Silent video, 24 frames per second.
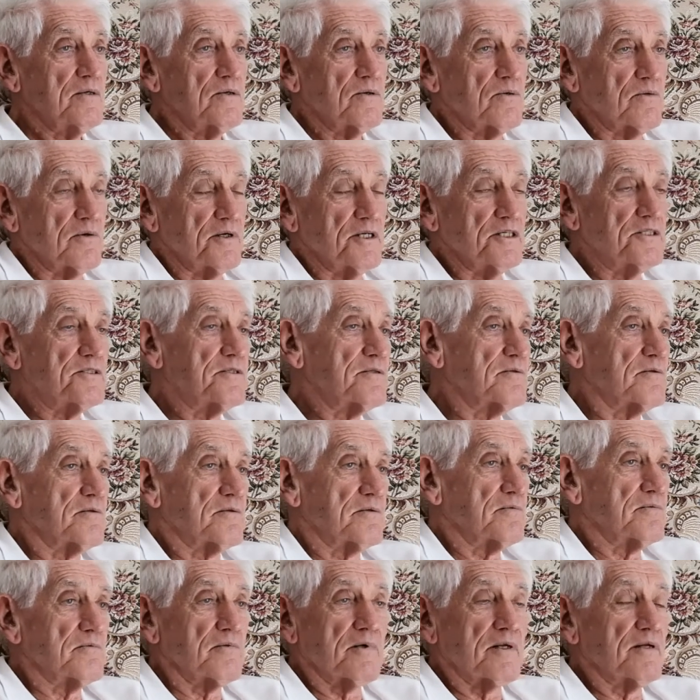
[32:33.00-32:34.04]
or Easter or
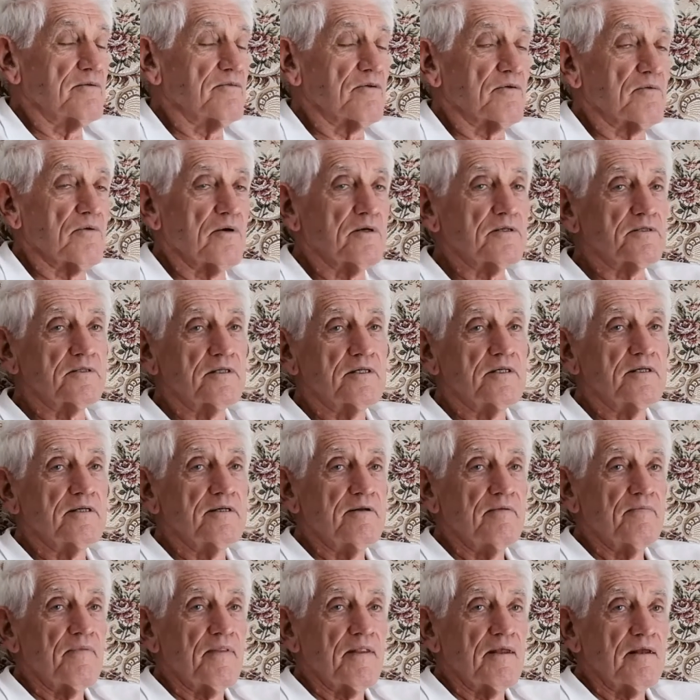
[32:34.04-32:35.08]
whatever it was.
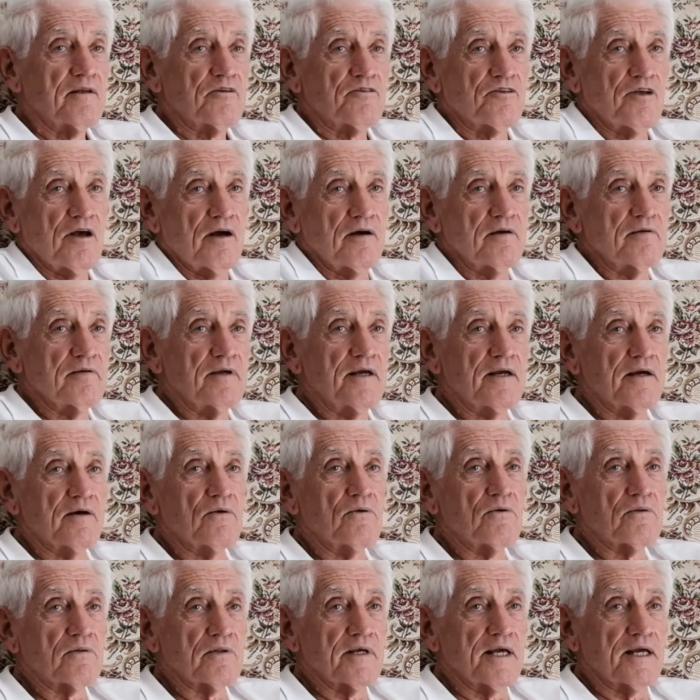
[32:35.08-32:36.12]
So yeah,
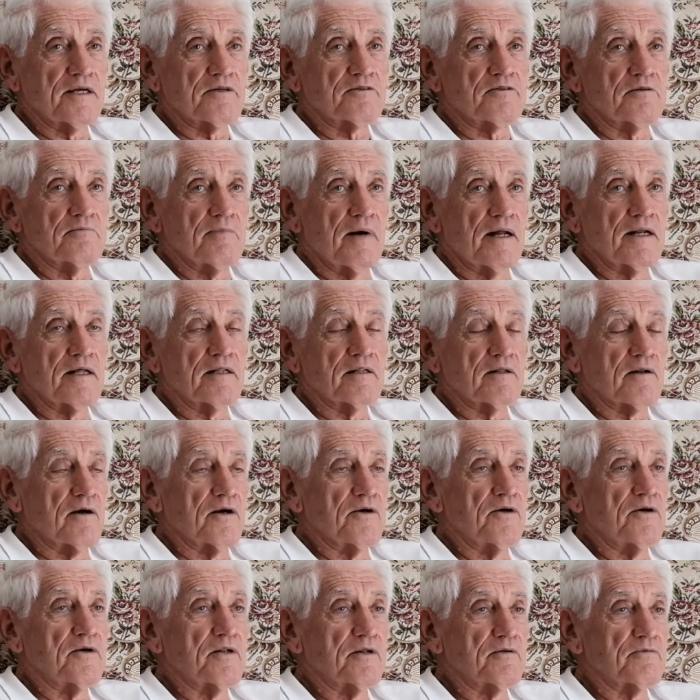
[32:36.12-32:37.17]
all the extra money that I
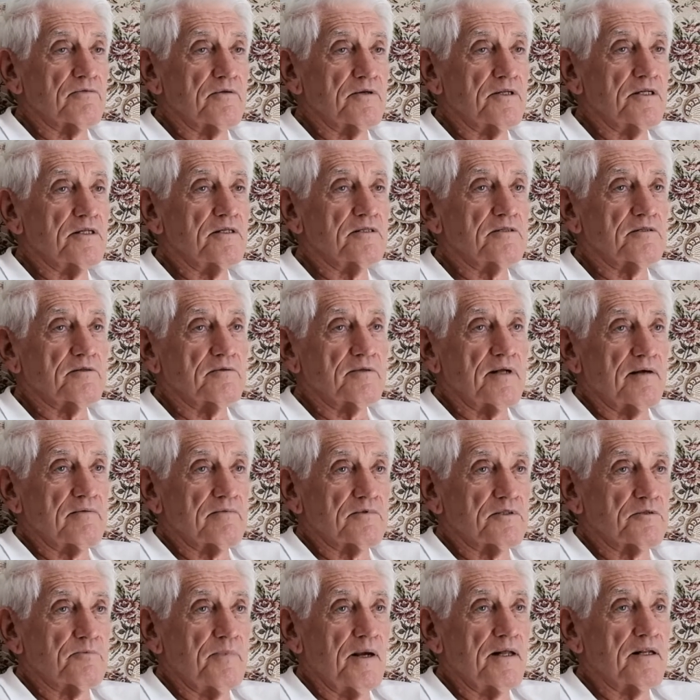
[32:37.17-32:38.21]
earned, if we didn't
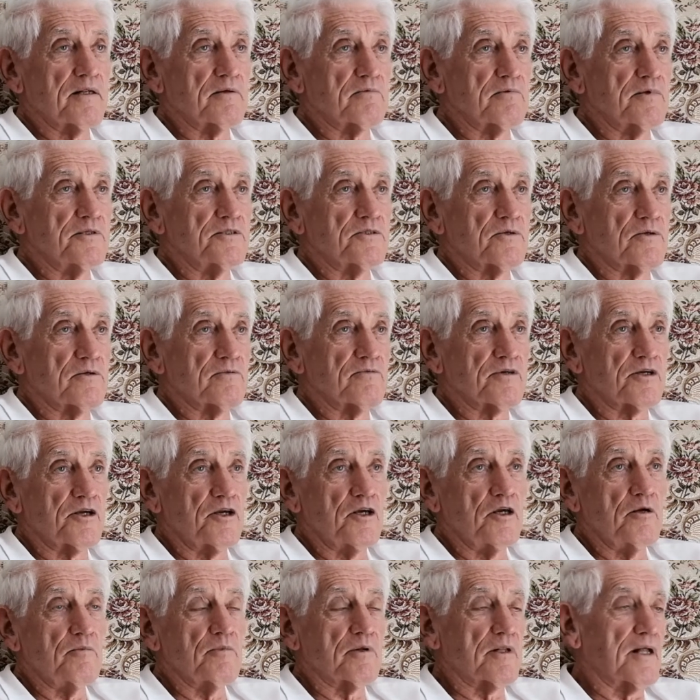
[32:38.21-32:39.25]
spend it, we sort of
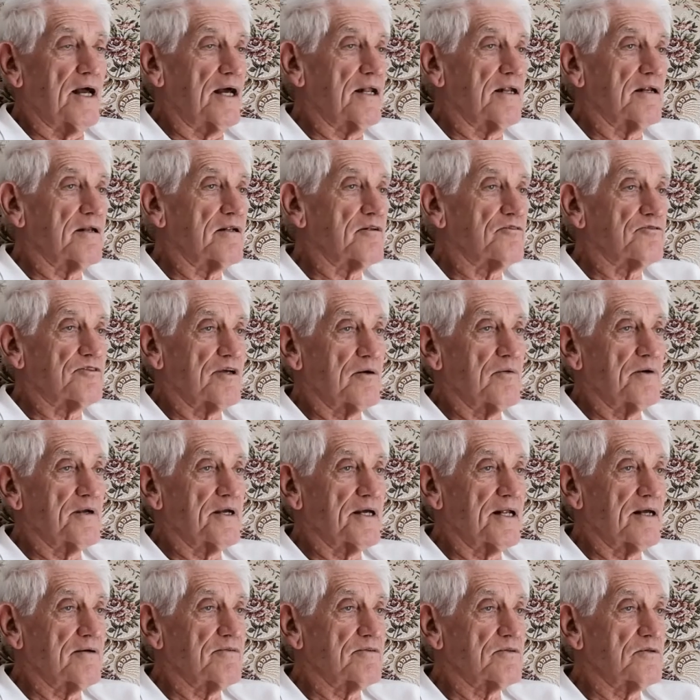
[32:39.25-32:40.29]
accumulated it so we
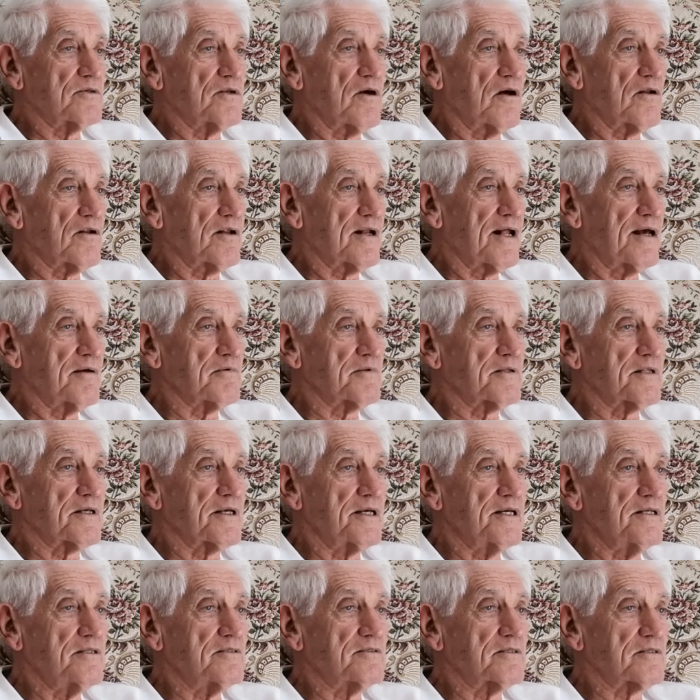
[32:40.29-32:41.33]
could have a good holiday with the
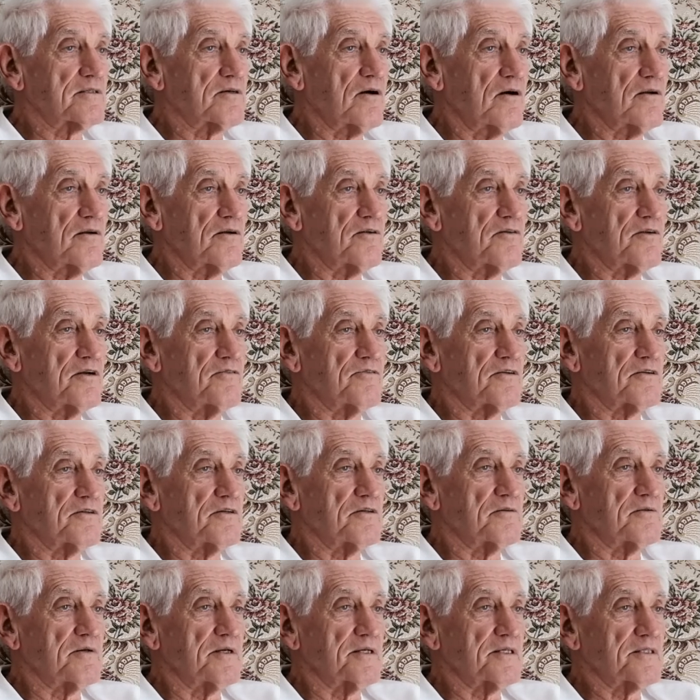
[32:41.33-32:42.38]
kids at Cotton Tree for
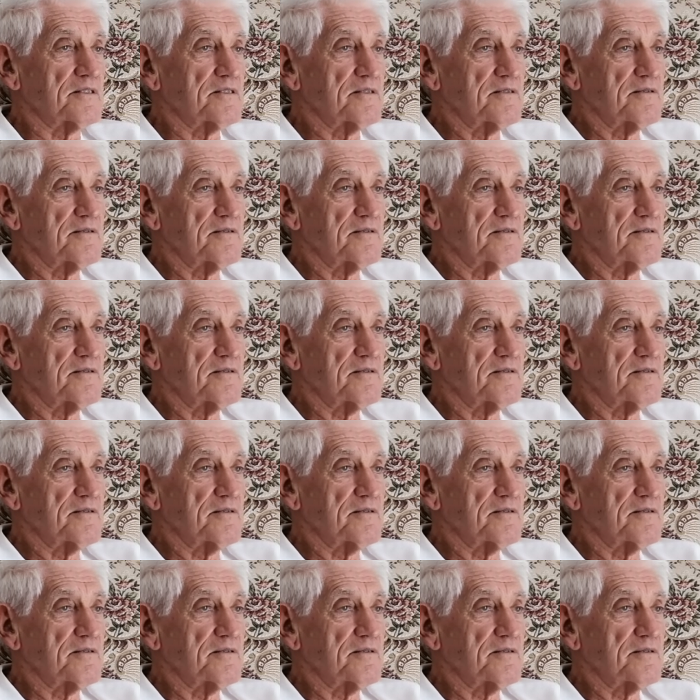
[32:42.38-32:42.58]
2 weeks.